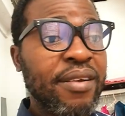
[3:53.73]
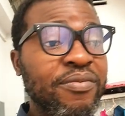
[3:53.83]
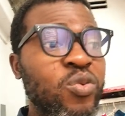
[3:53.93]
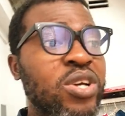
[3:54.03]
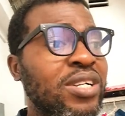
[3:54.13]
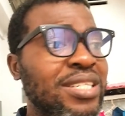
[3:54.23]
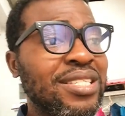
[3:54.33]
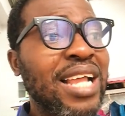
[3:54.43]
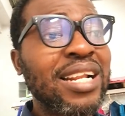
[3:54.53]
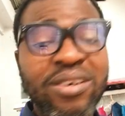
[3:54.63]
We
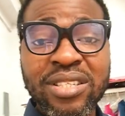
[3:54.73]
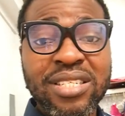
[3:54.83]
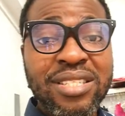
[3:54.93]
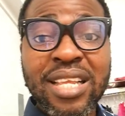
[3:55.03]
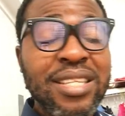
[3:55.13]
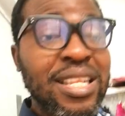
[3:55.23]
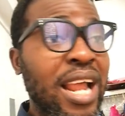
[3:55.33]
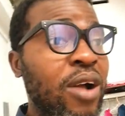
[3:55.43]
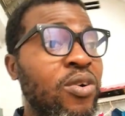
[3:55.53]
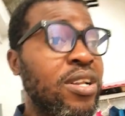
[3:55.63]
understand all these things that
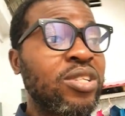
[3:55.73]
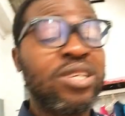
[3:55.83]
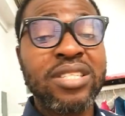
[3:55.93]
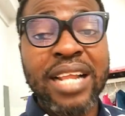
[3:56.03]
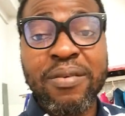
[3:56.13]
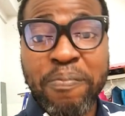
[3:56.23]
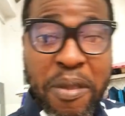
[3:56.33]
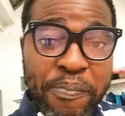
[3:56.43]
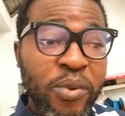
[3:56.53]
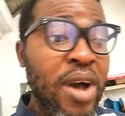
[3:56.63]
are going on, just that
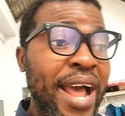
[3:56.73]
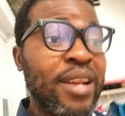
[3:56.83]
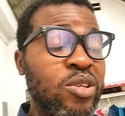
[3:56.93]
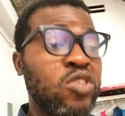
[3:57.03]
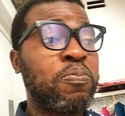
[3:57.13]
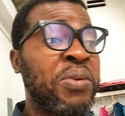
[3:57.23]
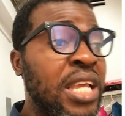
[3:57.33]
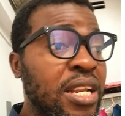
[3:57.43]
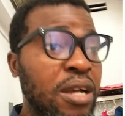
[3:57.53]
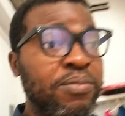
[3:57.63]
people are not
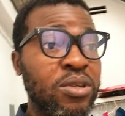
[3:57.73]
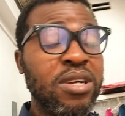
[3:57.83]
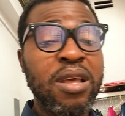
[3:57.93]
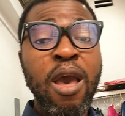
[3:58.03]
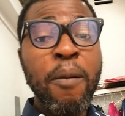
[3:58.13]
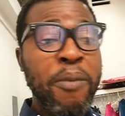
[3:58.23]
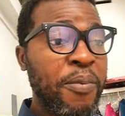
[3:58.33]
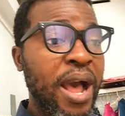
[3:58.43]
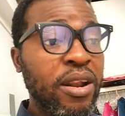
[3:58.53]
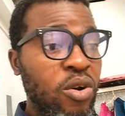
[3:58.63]
speaking up to it.
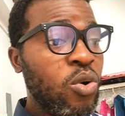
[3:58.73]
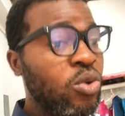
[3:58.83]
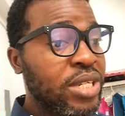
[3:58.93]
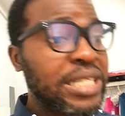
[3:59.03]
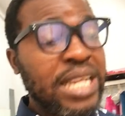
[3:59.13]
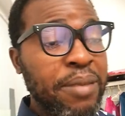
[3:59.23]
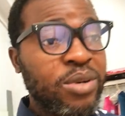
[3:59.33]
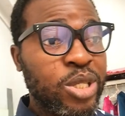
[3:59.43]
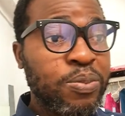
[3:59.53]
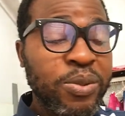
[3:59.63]
People are not holding them
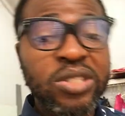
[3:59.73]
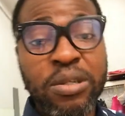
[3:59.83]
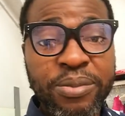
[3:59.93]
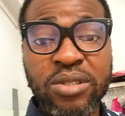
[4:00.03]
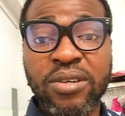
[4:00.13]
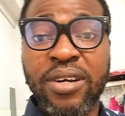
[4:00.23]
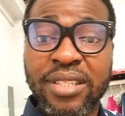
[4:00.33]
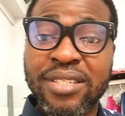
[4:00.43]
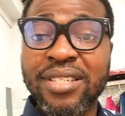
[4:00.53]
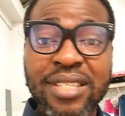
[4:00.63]
responsible to all
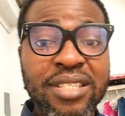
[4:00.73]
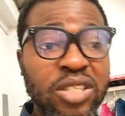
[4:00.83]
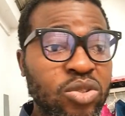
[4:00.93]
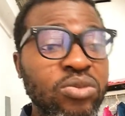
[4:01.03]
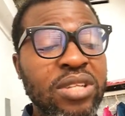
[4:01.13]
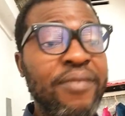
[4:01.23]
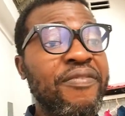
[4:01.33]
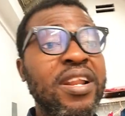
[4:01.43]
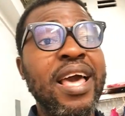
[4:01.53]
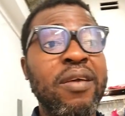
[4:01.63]
these things they do. They
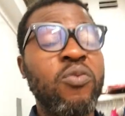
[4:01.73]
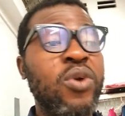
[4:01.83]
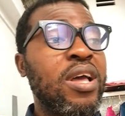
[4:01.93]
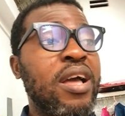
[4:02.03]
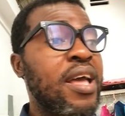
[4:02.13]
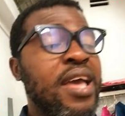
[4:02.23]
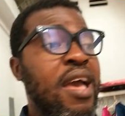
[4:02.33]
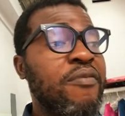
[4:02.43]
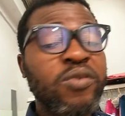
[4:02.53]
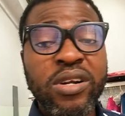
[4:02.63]
feel like
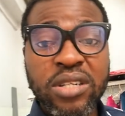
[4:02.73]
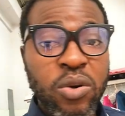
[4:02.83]
everyone in the